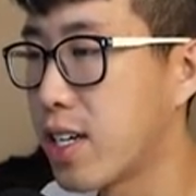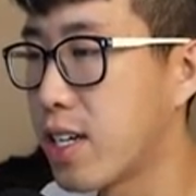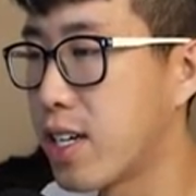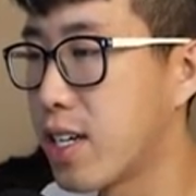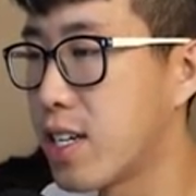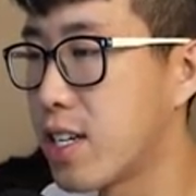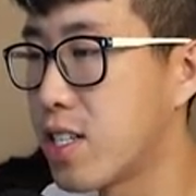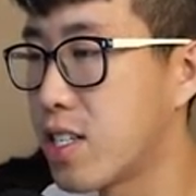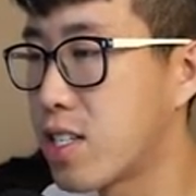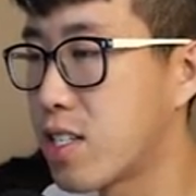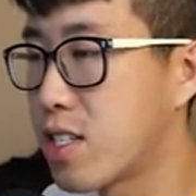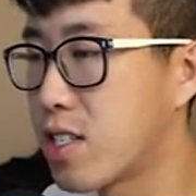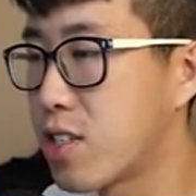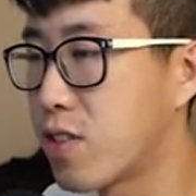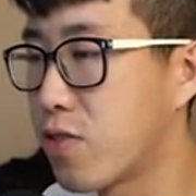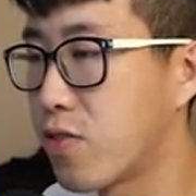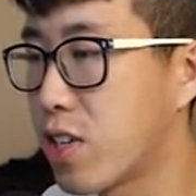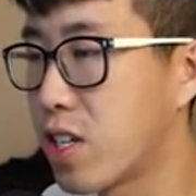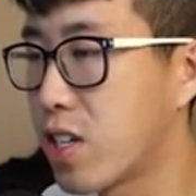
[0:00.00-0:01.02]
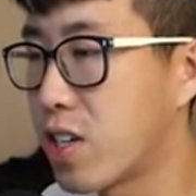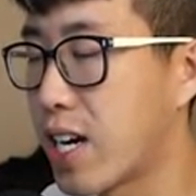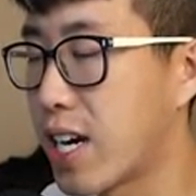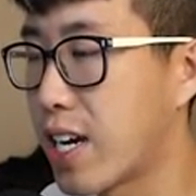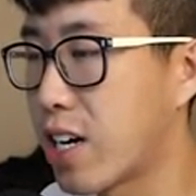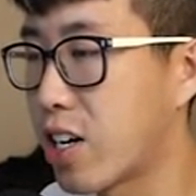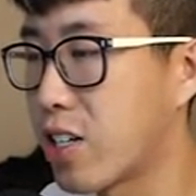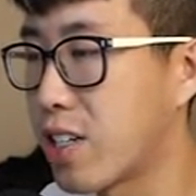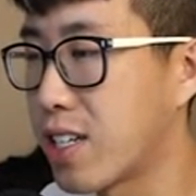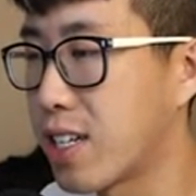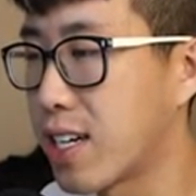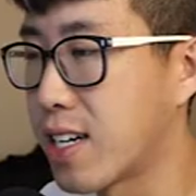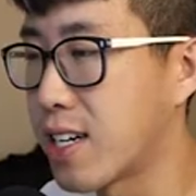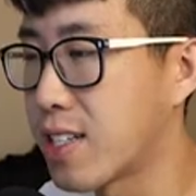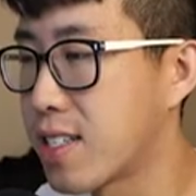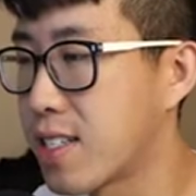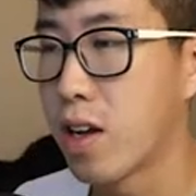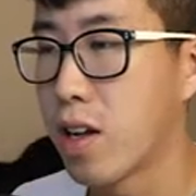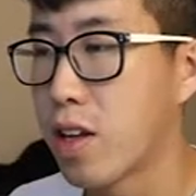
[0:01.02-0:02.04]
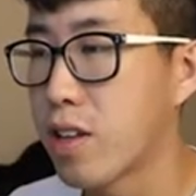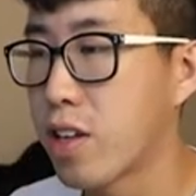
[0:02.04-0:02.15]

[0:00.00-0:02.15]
is severe ARDS.